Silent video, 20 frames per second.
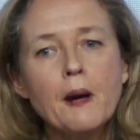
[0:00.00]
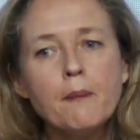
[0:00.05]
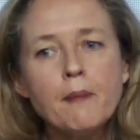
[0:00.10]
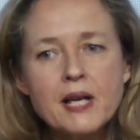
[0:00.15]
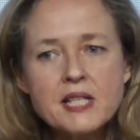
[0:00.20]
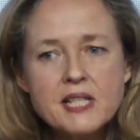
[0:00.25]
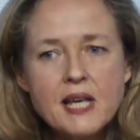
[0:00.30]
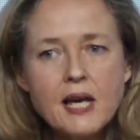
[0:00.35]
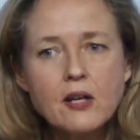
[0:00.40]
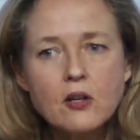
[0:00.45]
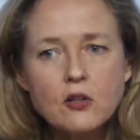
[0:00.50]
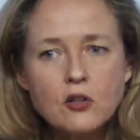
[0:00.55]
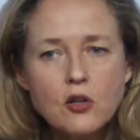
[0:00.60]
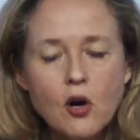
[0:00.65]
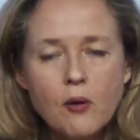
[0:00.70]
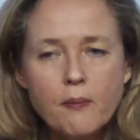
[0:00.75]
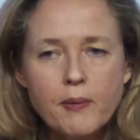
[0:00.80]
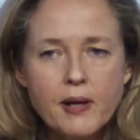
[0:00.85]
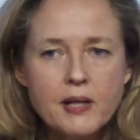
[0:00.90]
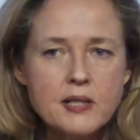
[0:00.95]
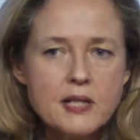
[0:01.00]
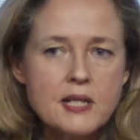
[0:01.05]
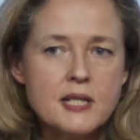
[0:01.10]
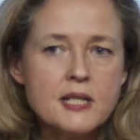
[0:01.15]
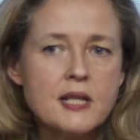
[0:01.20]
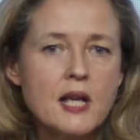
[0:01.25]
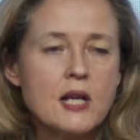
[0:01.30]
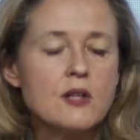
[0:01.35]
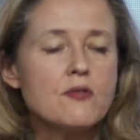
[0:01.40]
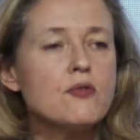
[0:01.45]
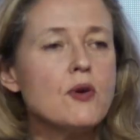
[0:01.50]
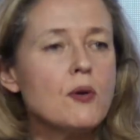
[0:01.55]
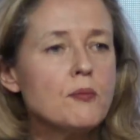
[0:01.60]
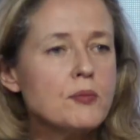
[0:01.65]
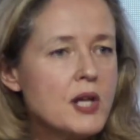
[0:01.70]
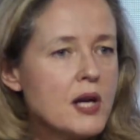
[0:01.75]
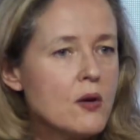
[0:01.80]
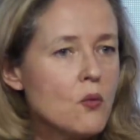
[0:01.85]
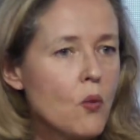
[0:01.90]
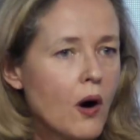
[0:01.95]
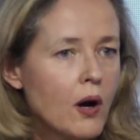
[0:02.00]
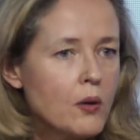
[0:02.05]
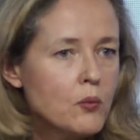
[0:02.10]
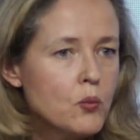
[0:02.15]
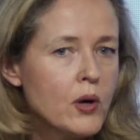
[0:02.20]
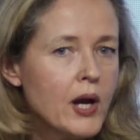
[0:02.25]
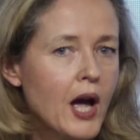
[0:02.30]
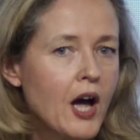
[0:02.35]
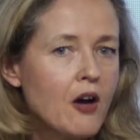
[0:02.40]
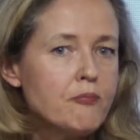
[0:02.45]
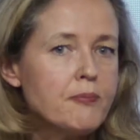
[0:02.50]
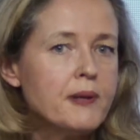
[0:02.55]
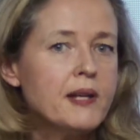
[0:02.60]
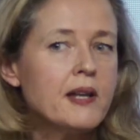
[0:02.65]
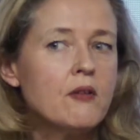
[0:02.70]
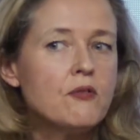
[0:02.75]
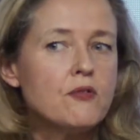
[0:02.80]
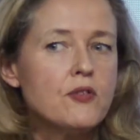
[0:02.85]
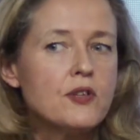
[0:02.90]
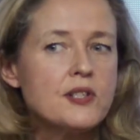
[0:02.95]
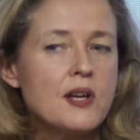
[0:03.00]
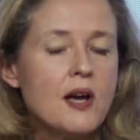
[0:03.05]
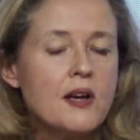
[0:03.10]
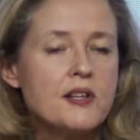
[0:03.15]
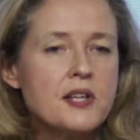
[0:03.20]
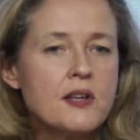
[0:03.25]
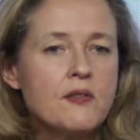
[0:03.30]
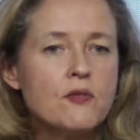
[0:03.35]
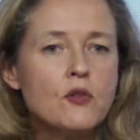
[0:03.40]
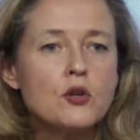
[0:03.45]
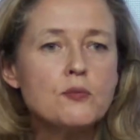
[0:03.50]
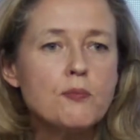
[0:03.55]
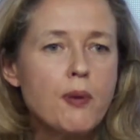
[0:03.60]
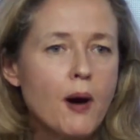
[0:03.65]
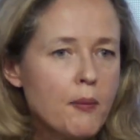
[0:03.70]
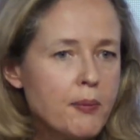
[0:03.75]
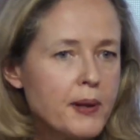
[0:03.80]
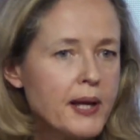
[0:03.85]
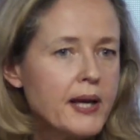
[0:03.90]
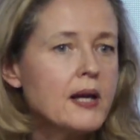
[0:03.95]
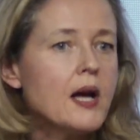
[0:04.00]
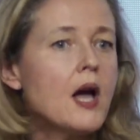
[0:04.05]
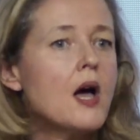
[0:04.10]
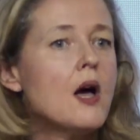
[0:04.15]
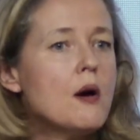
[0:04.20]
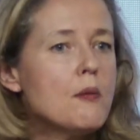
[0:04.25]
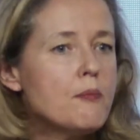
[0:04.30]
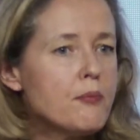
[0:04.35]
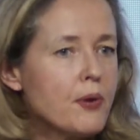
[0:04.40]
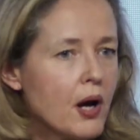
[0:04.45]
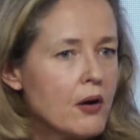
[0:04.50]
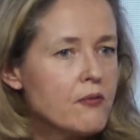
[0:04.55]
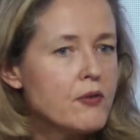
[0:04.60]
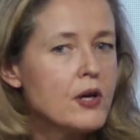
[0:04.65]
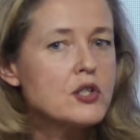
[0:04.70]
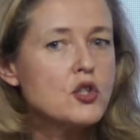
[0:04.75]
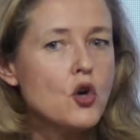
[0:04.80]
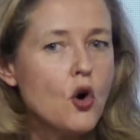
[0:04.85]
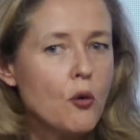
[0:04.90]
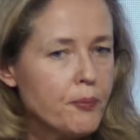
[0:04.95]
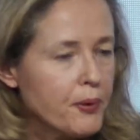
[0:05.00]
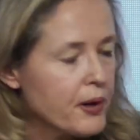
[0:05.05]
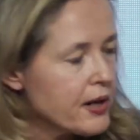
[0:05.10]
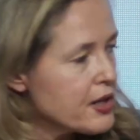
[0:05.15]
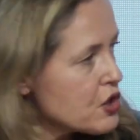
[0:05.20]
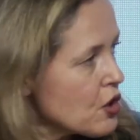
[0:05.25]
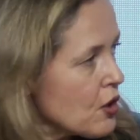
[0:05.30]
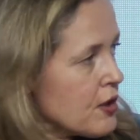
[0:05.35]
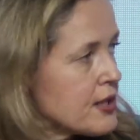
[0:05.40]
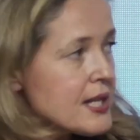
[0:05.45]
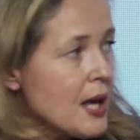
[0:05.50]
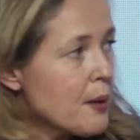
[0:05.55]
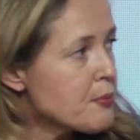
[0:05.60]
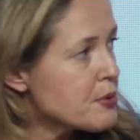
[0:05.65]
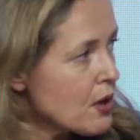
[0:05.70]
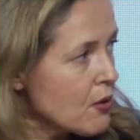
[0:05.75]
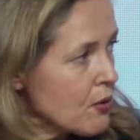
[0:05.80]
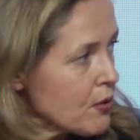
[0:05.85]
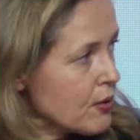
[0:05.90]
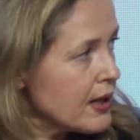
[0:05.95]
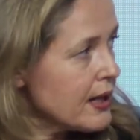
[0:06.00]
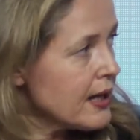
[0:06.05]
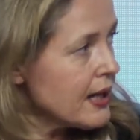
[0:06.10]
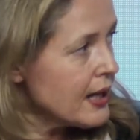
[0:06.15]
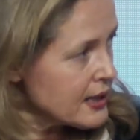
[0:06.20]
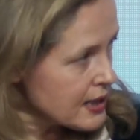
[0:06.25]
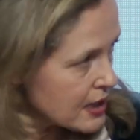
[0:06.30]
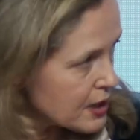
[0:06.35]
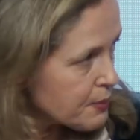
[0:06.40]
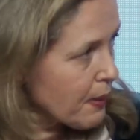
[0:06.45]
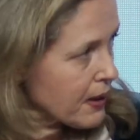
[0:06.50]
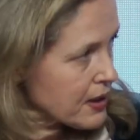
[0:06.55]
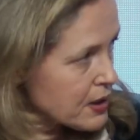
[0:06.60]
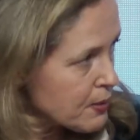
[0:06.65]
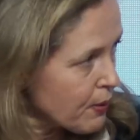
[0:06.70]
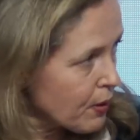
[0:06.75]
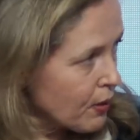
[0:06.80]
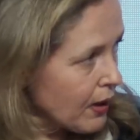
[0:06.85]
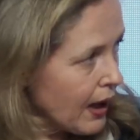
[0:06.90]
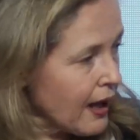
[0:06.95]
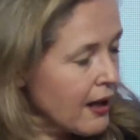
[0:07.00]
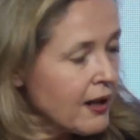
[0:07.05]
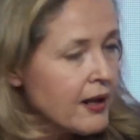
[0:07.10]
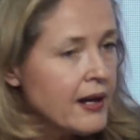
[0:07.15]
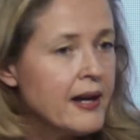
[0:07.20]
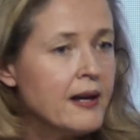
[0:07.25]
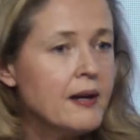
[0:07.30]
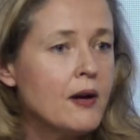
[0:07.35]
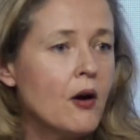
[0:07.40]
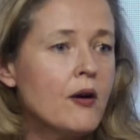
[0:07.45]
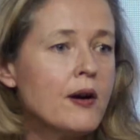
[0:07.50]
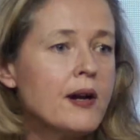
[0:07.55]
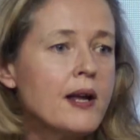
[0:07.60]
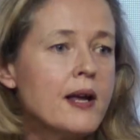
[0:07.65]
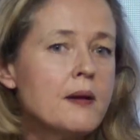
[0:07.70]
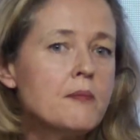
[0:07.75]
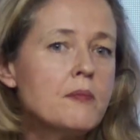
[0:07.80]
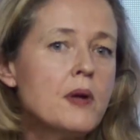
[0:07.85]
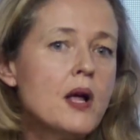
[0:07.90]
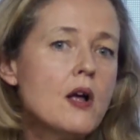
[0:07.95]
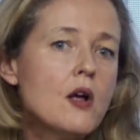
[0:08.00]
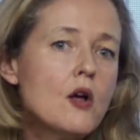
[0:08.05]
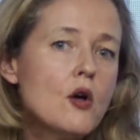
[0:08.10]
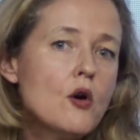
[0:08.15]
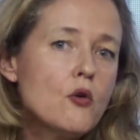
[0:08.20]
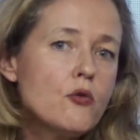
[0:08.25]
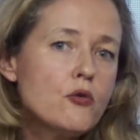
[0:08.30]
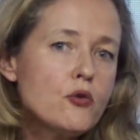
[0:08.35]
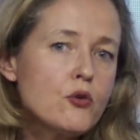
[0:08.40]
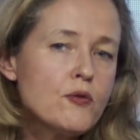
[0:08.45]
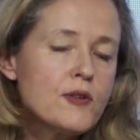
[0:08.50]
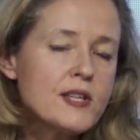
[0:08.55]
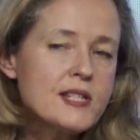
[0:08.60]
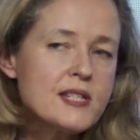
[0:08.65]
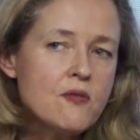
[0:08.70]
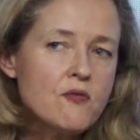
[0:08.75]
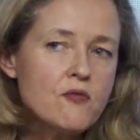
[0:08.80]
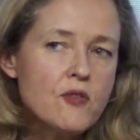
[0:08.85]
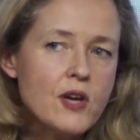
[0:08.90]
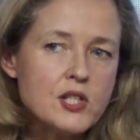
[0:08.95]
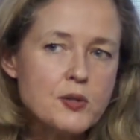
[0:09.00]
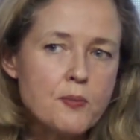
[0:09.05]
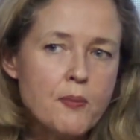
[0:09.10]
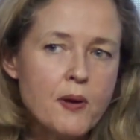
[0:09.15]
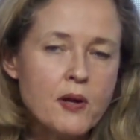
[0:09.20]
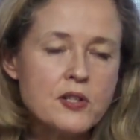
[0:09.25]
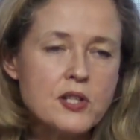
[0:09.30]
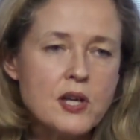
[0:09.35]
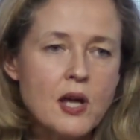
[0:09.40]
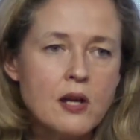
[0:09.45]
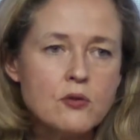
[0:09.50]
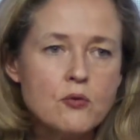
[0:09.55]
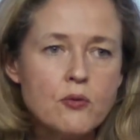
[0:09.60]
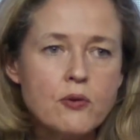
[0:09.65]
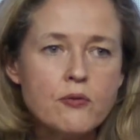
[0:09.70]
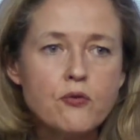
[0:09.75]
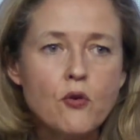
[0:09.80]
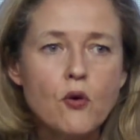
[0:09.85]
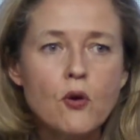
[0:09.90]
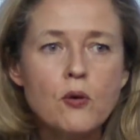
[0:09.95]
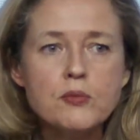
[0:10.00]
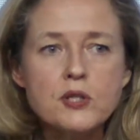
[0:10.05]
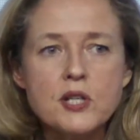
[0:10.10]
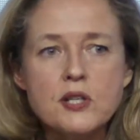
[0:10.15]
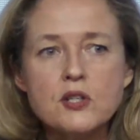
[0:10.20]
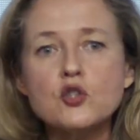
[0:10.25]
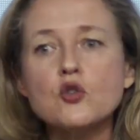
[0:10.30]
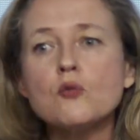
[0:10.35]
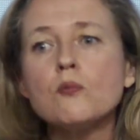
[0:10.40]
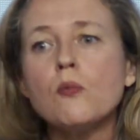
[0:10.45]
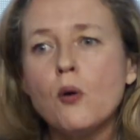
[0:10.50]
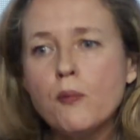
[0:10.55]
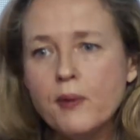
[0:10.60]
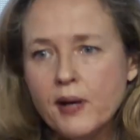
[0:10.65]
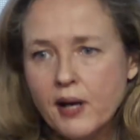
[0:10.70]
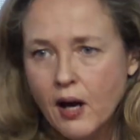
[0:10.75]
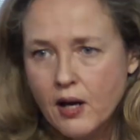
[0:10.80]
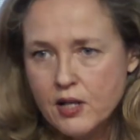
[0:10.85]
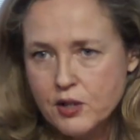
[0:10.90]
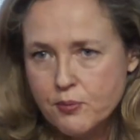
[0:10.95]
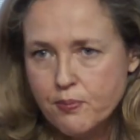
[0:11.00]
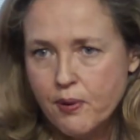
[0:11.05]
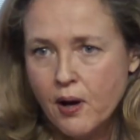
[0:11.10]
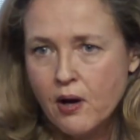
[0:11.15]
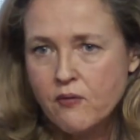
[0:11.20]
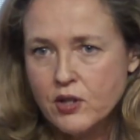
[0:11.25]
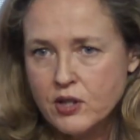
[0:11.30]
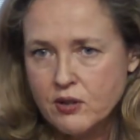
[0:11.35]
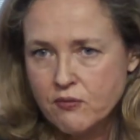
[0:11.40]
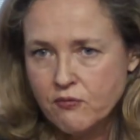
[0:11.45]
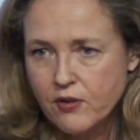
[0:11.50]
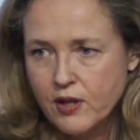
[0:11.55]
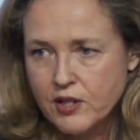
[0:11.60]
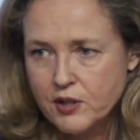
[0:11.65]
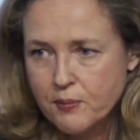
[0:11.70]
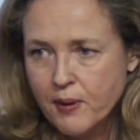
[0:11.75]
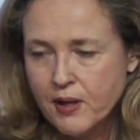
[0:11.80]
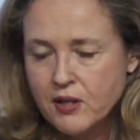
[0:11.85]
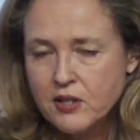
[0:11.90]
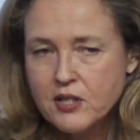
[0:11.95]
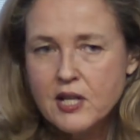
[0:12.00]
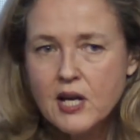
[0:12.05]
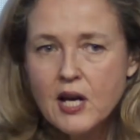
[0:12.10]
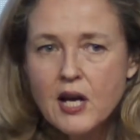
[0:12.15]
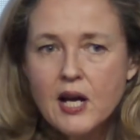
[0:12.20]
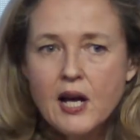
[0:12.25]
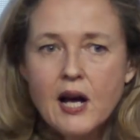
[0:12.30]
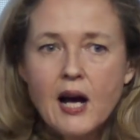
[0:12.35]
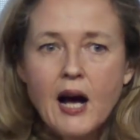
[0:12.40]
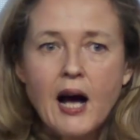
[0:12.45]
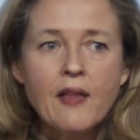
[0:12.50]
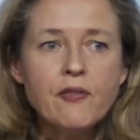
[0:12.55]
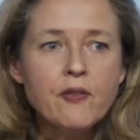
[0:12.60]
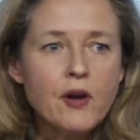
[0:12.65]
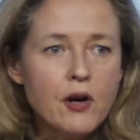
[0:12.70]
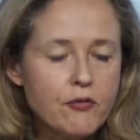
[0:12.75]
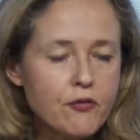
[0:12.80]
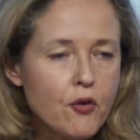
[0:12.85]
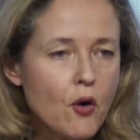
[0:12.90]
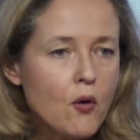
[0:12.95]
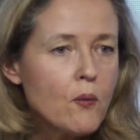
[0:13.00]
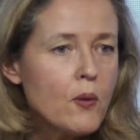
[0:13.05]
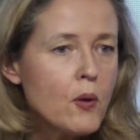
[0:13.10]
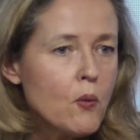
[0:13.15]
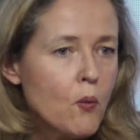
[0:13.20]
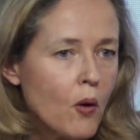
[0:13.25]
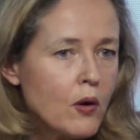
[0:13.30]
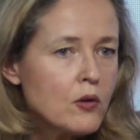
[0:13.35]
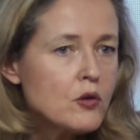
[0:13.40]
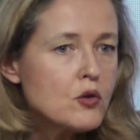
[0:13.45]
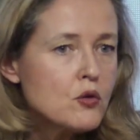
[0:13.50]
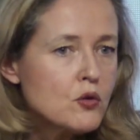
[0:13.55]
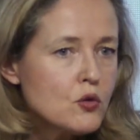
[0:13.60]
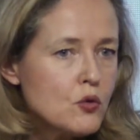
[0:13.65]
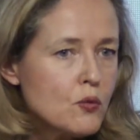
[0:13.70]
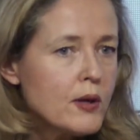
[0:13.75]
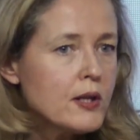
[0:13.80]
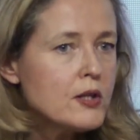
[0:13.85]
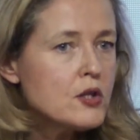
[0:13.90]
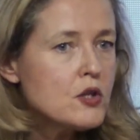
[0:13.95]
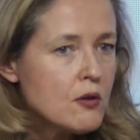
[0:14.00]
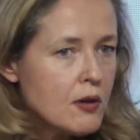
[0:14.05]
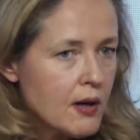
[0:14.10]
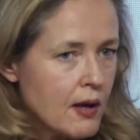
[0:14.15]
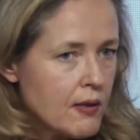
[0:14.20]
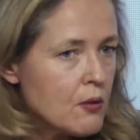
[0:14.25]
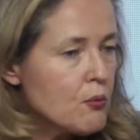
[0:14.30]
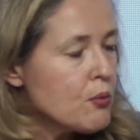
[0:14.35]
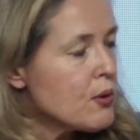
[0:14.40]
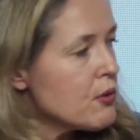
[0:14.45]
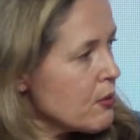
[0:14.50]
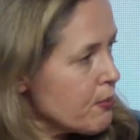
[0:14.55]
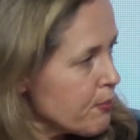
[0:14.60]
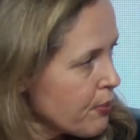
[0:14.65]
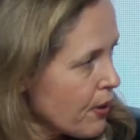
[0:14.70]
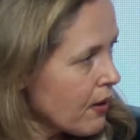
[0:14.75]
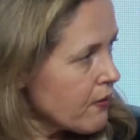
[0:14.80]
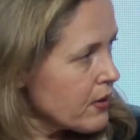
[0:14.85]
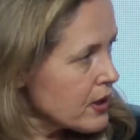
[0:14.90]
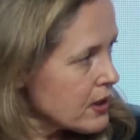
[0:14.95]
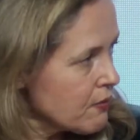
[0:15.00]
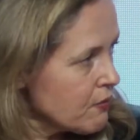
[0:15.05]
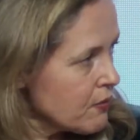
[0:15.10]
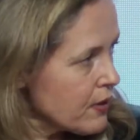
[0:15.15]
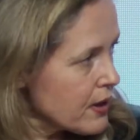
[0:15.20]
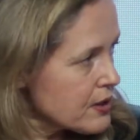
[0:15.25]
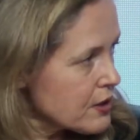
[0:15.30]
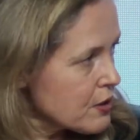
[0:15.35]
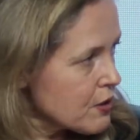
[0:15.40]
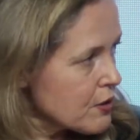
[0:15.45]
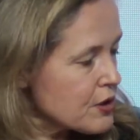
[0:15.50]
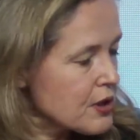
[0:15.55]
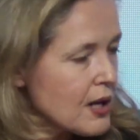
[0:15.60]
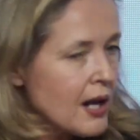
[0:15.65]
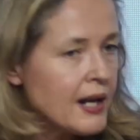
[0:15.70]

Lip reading: My second comment is that from day one, we have been emphasizing that public-private cooperation is absolutely indispensable. Our aim through these investments and reforms is to mobilize private investment, and therefore we want to do it together with the private investors.